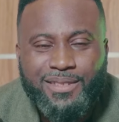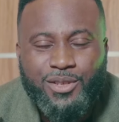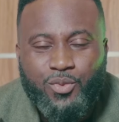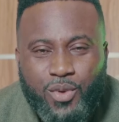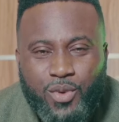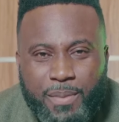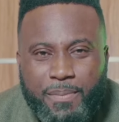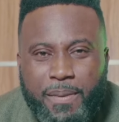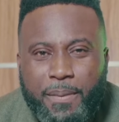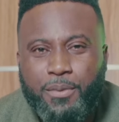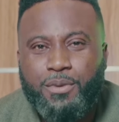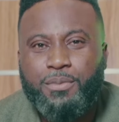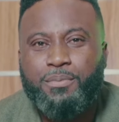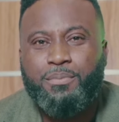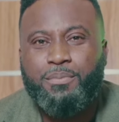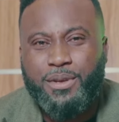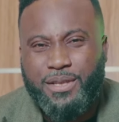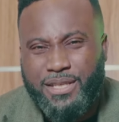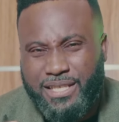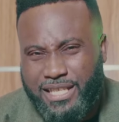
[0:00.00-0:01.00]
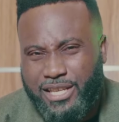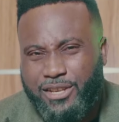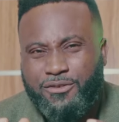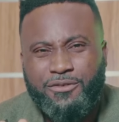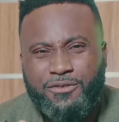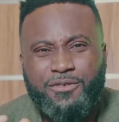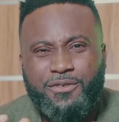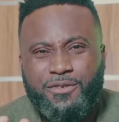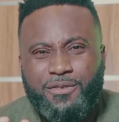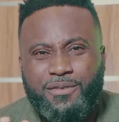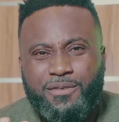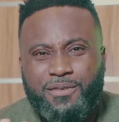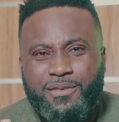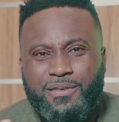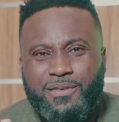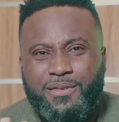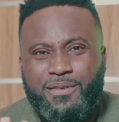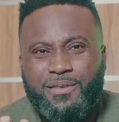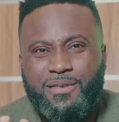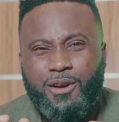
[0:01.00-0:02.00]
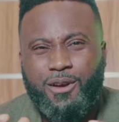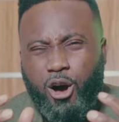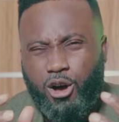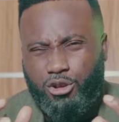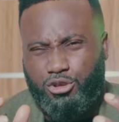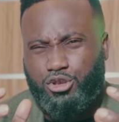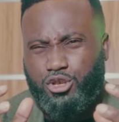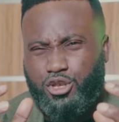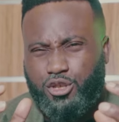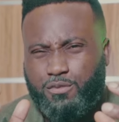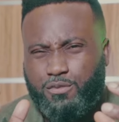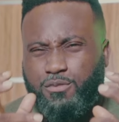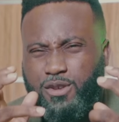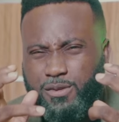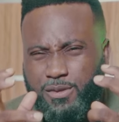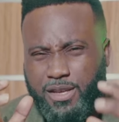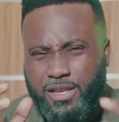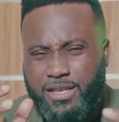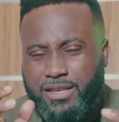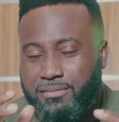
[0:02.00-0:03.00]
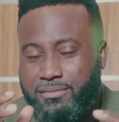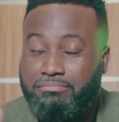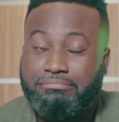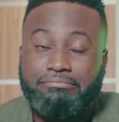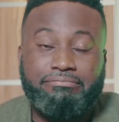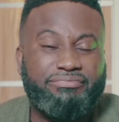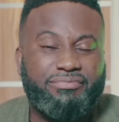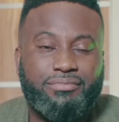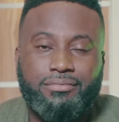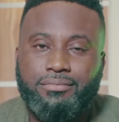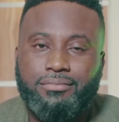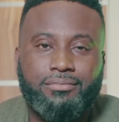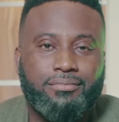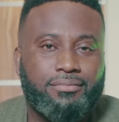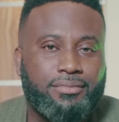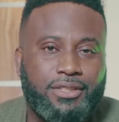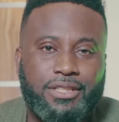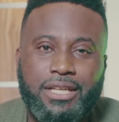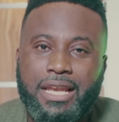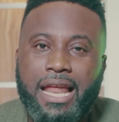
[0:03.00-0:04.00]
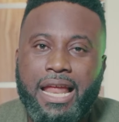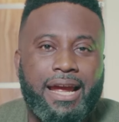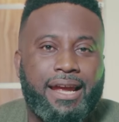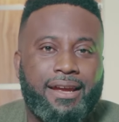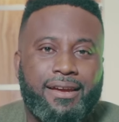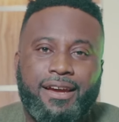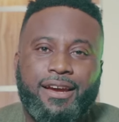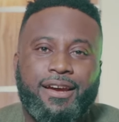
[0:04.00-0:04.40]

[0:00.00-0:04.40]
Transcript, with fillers: the way people perceive us. But this, tonight,